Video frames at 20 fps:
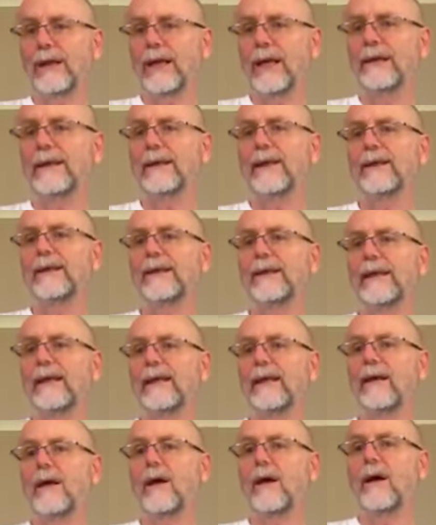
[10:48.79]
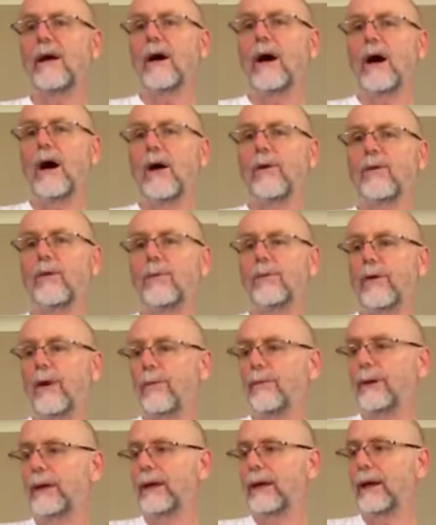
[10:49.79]
And as I said, I will
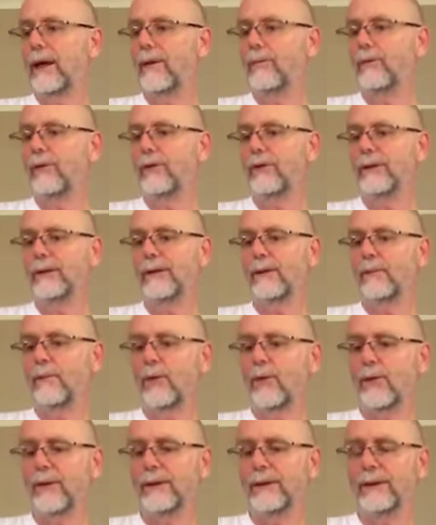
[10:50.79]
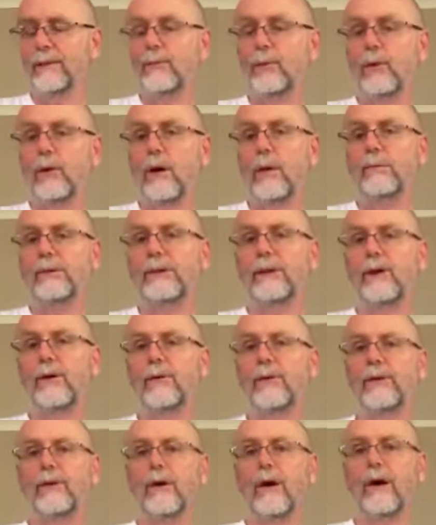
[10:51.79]
probably do some more on some more
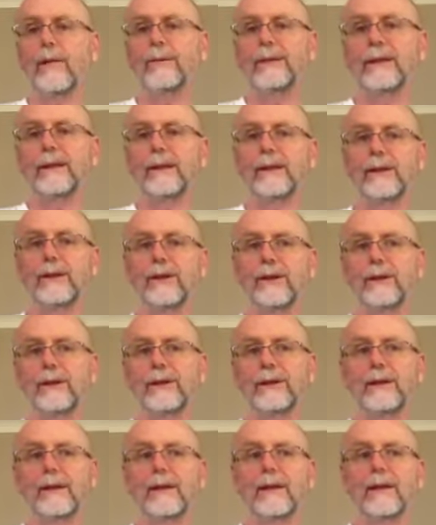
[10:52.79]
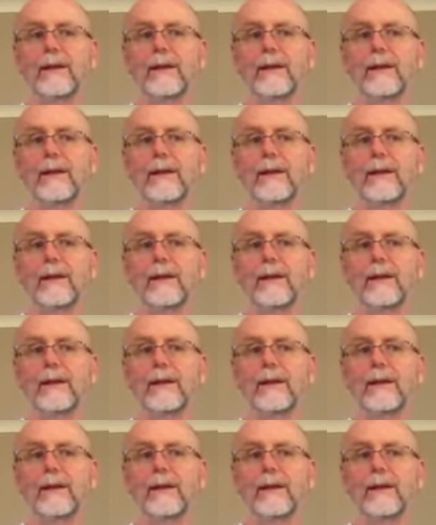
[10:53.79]
obscure time signatures